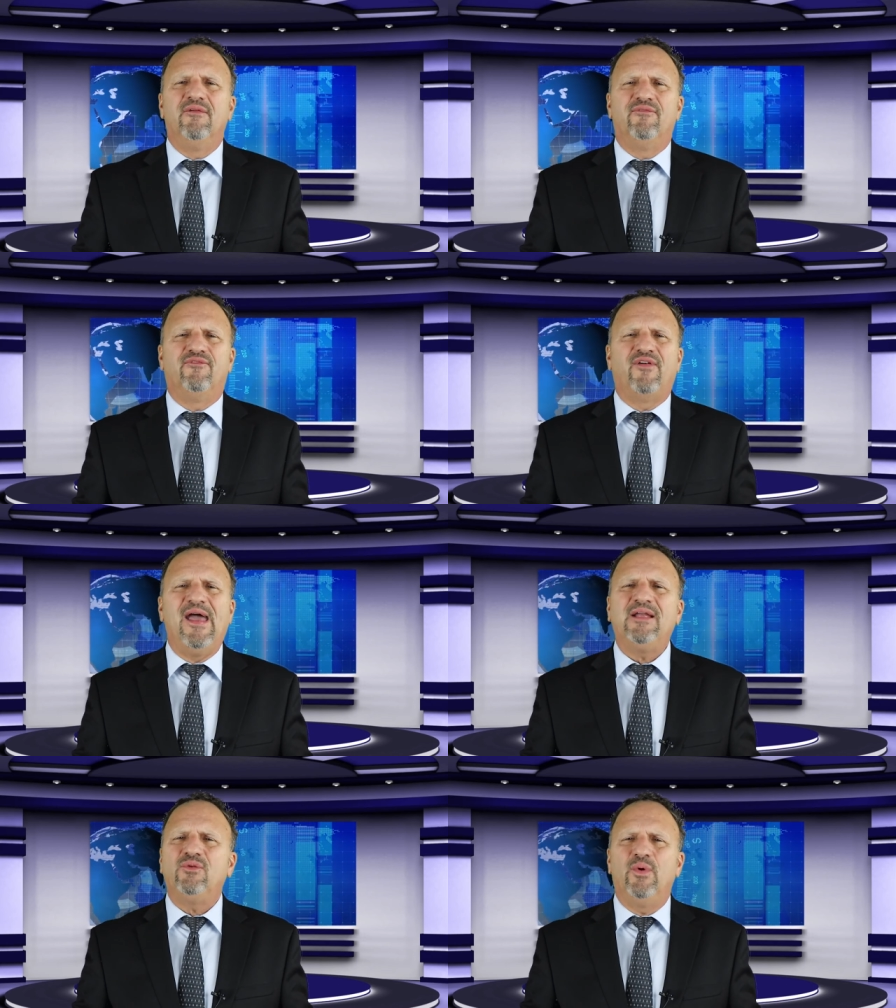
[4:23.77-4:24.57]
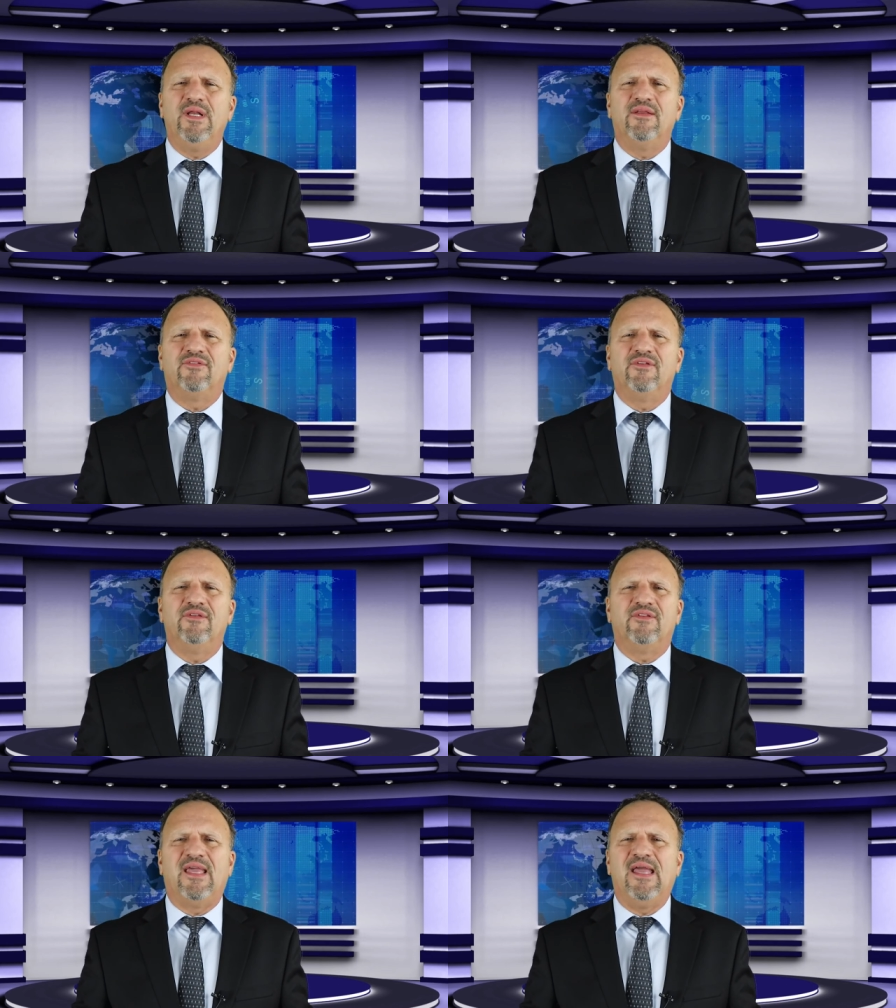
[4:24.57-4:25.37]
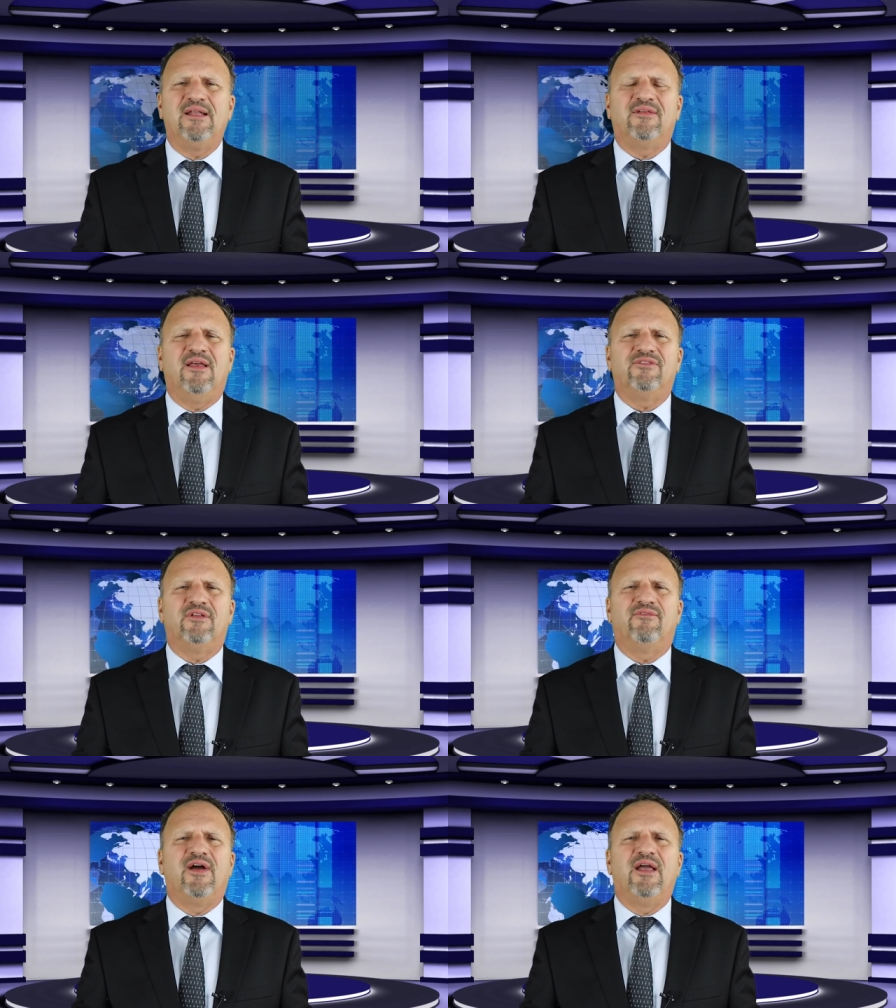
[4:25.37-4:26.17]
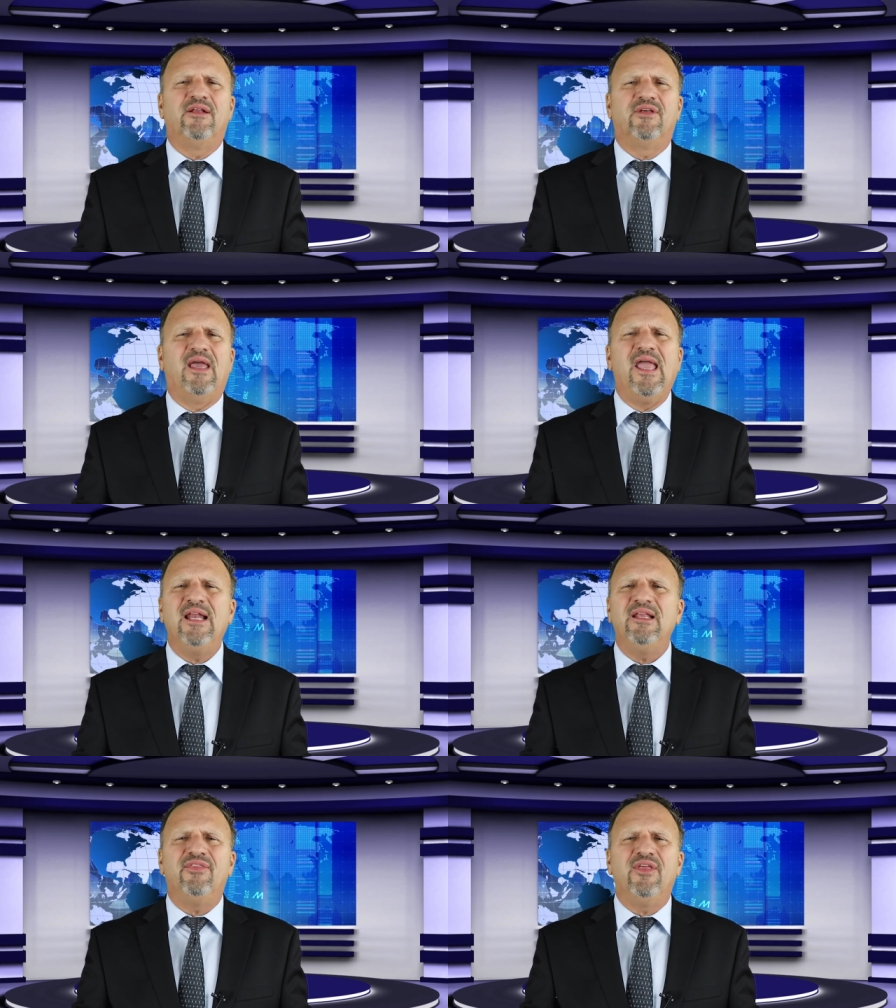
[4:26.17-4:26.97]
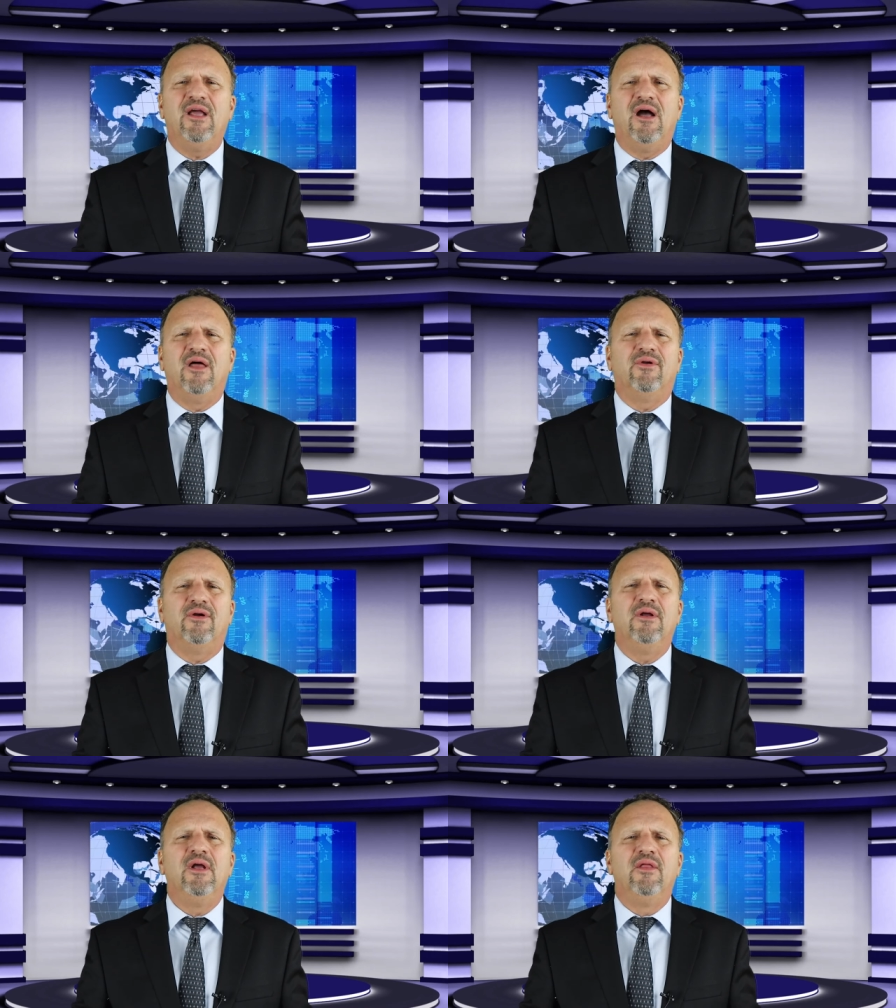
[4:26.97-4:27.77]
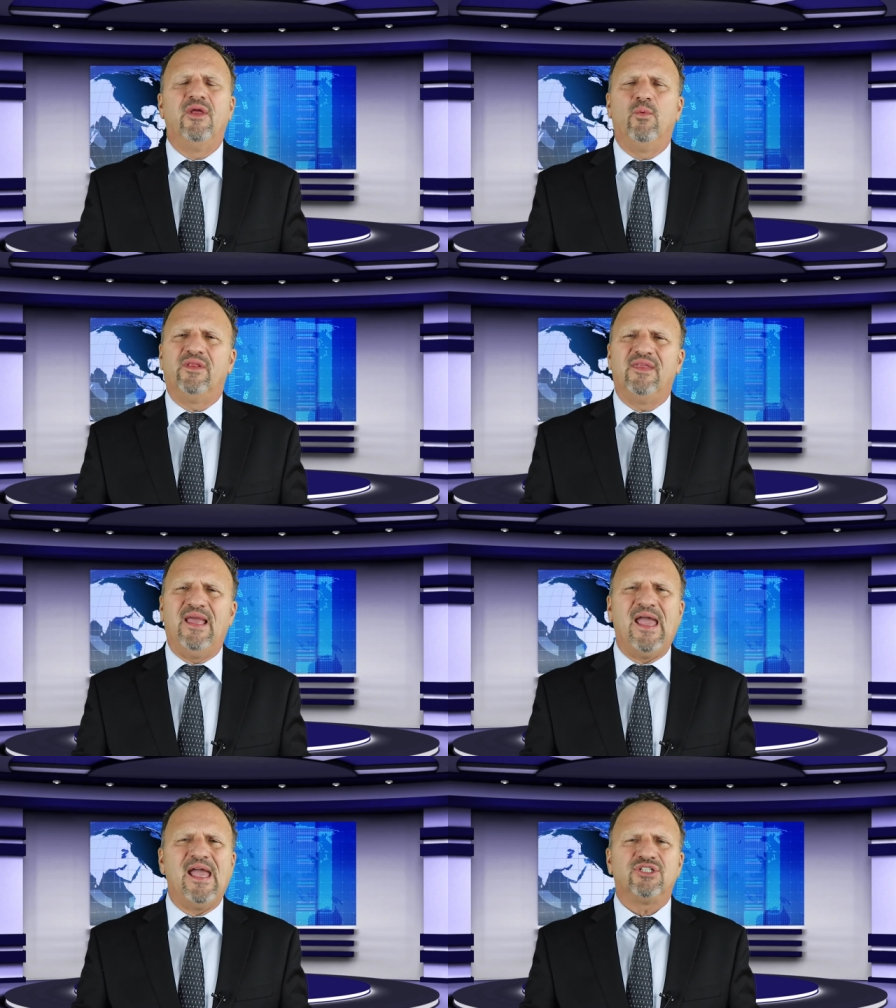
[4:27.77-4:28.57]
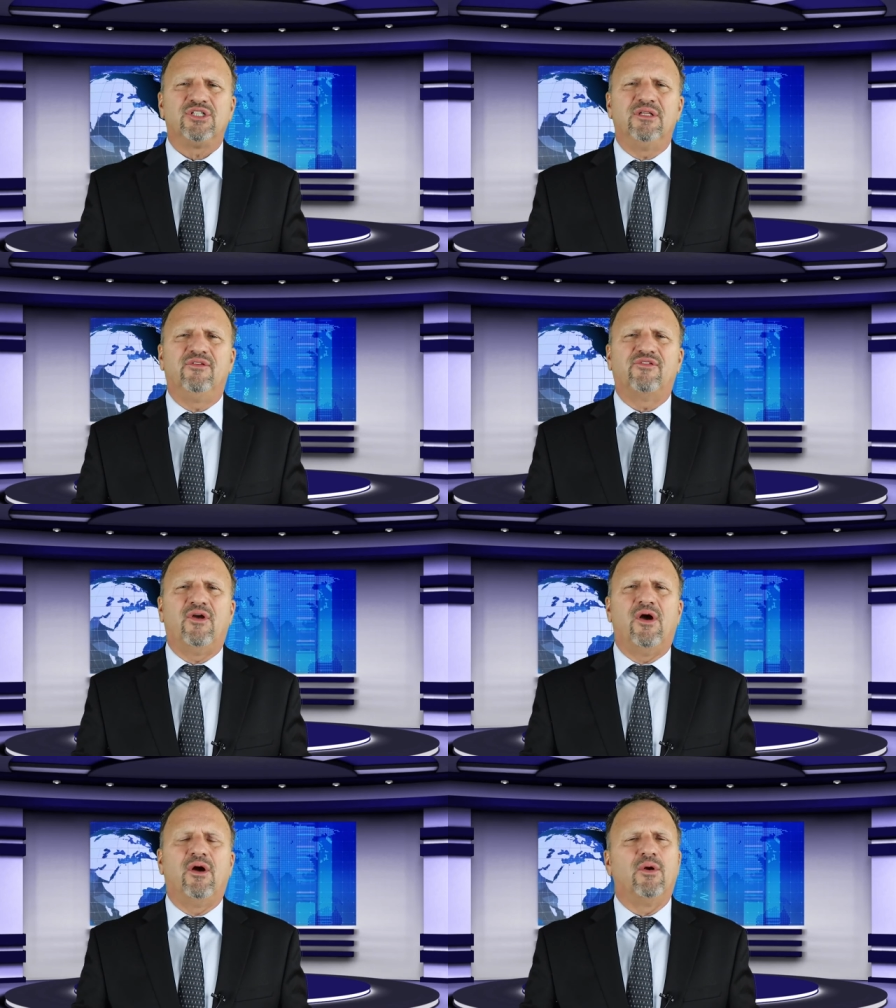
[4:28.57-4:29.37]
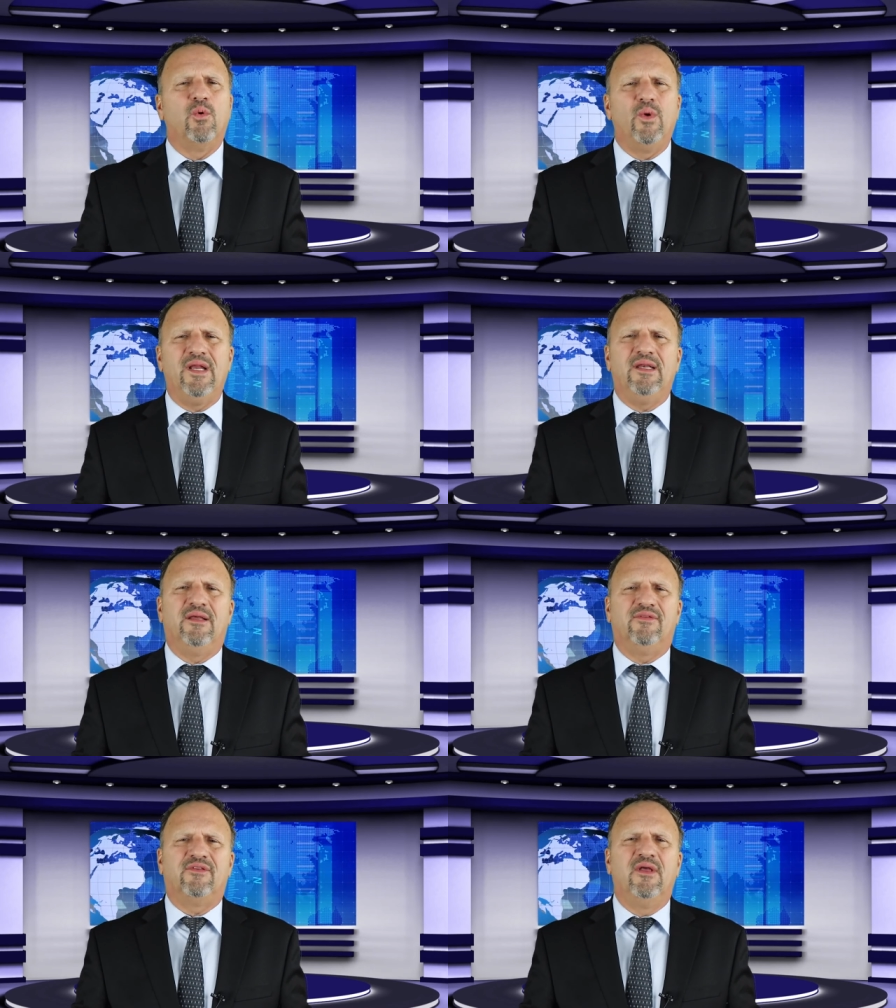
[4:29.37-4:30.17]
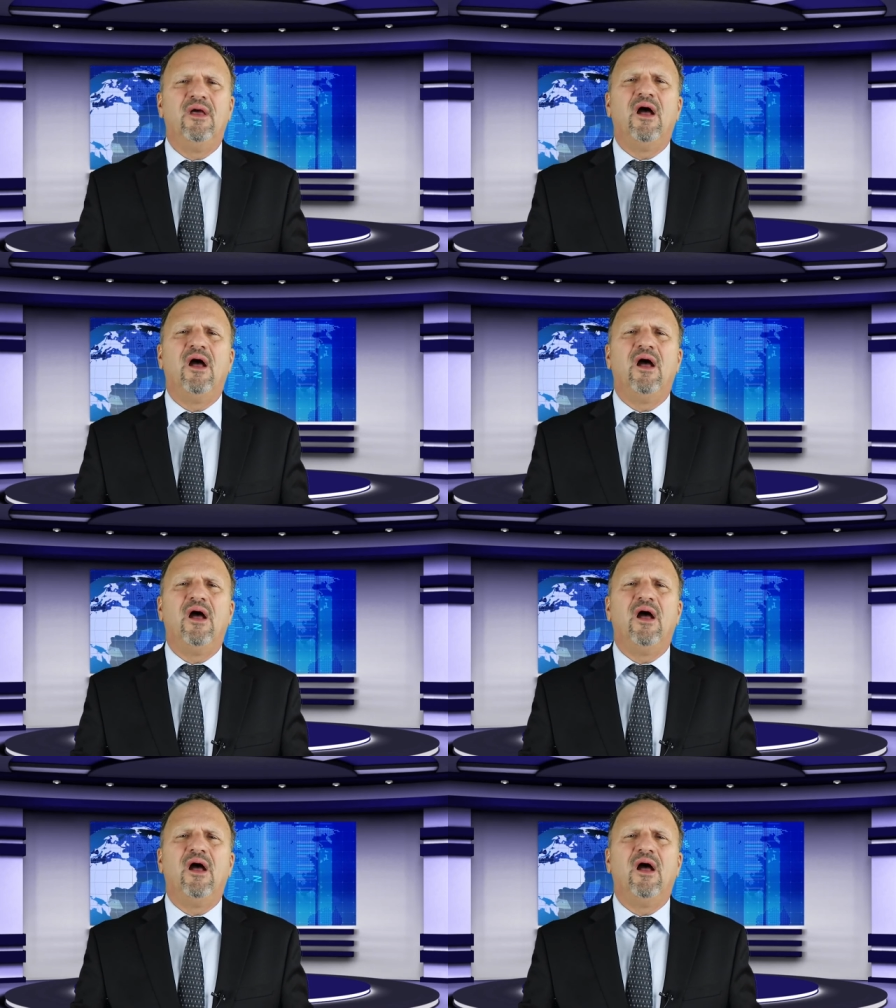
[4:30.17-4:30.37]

Fact witnesses can't testify to anything other than what they actually saw or witnessed.